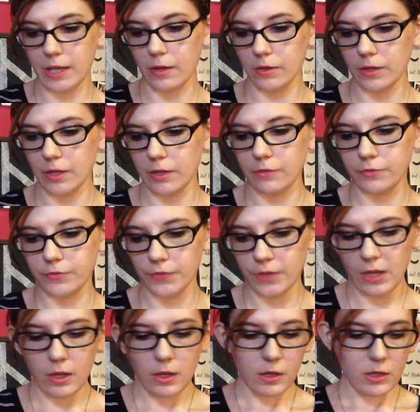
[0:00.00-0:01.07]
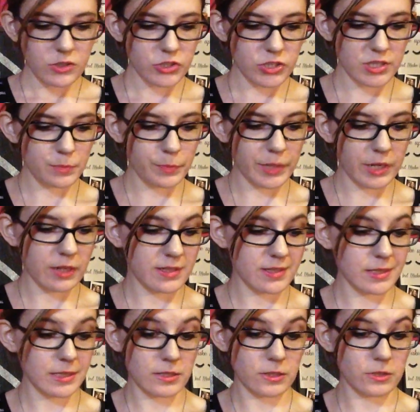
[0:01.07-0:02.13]
out of, just because
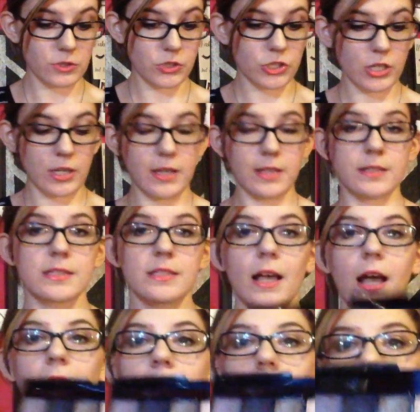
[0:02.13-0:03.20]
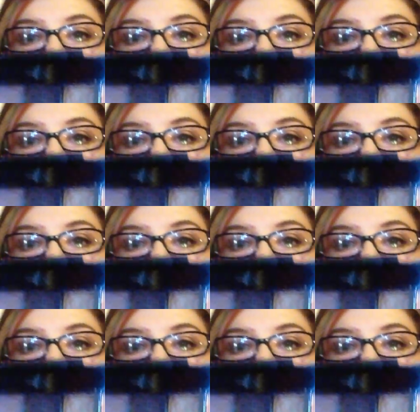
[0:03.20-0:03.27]
these are the shades I